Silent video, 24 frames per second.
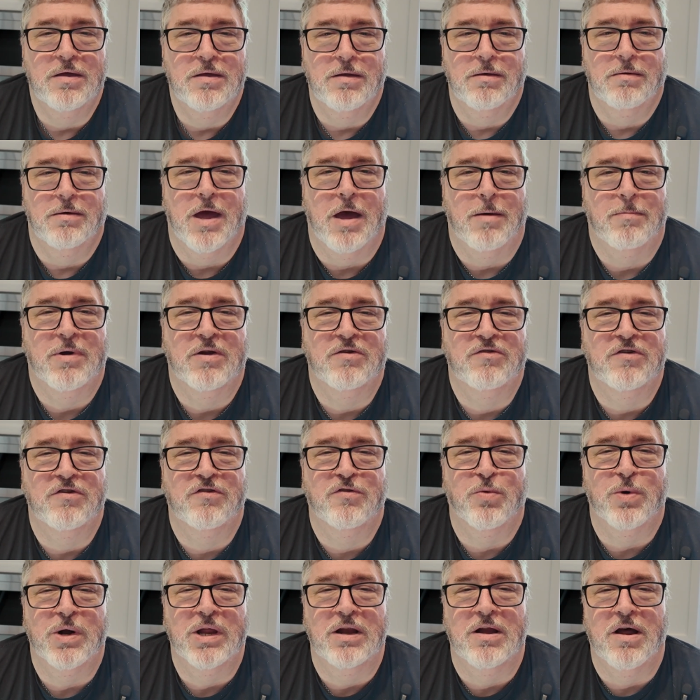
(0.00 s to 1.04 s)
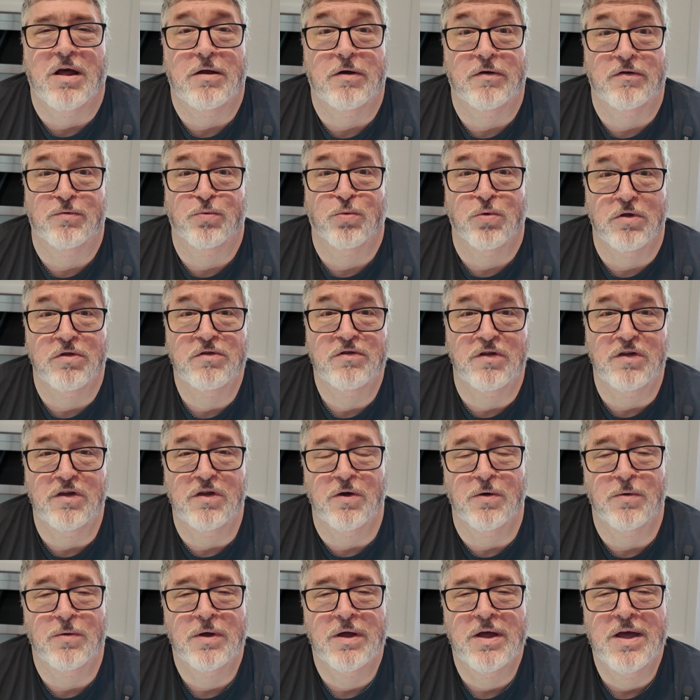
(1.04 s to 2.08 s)
How much is $20 worth to
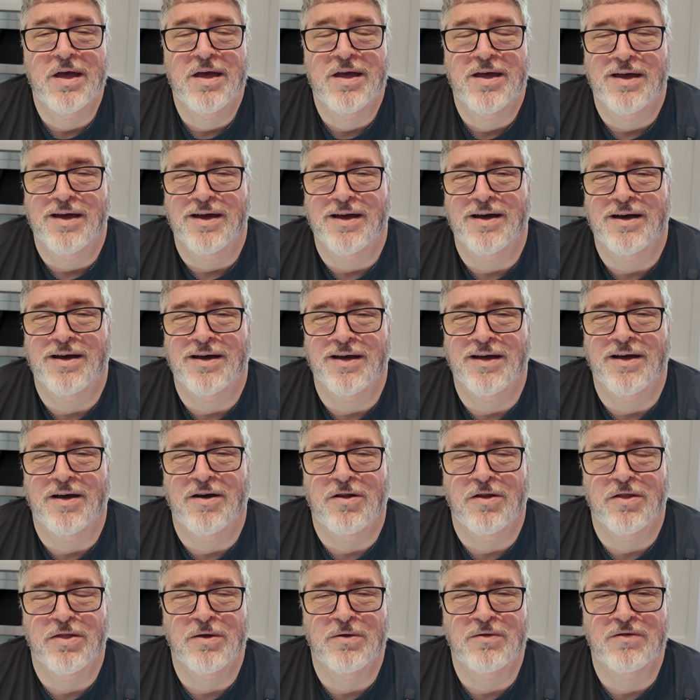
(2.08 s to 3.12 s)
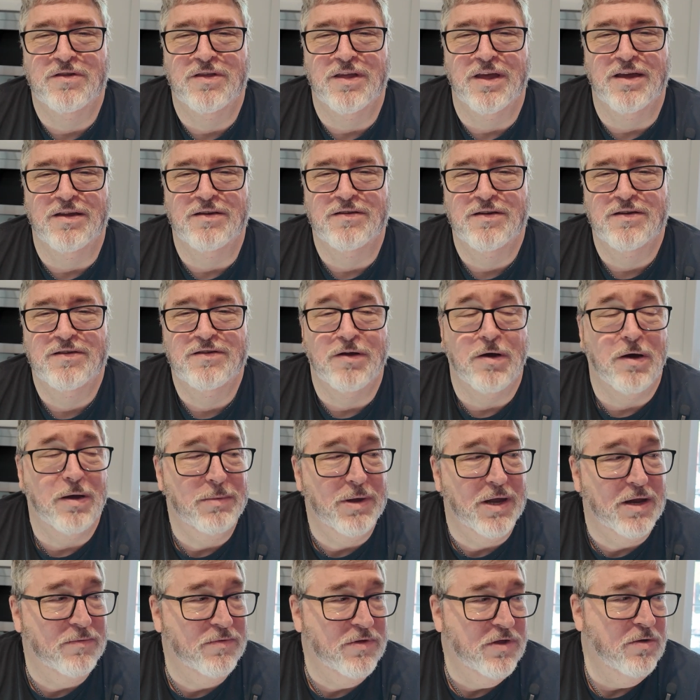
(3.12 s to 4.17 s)
you? All those things. So, I
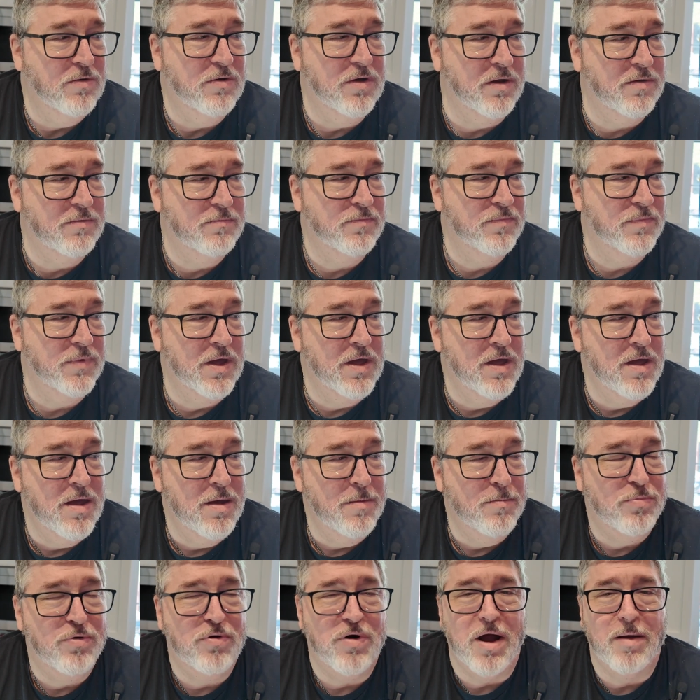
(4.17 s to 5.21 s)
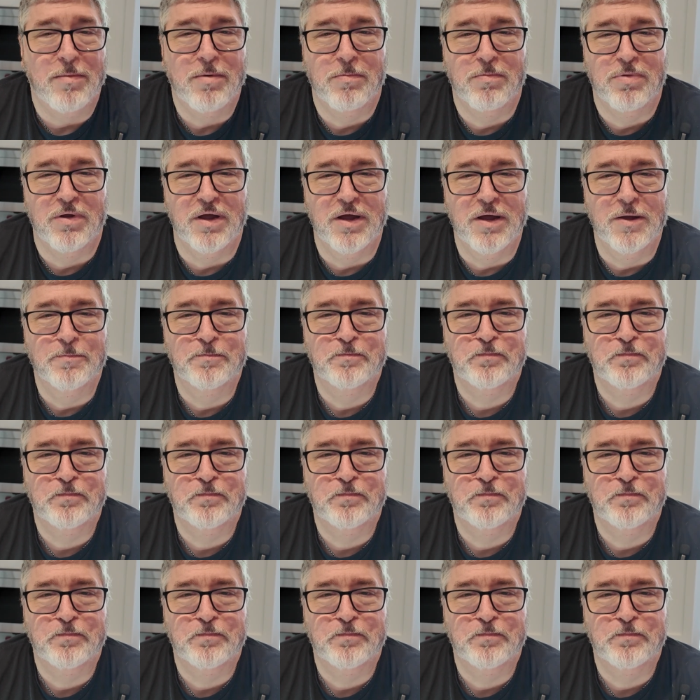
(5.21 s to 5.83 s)
mean, you can probably,